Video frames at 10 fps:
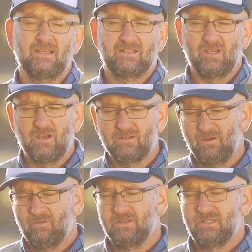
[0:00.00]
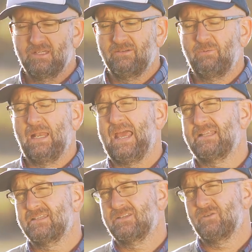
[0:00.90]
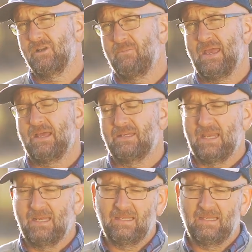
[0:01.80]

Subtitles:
So diversity of plants is all about getting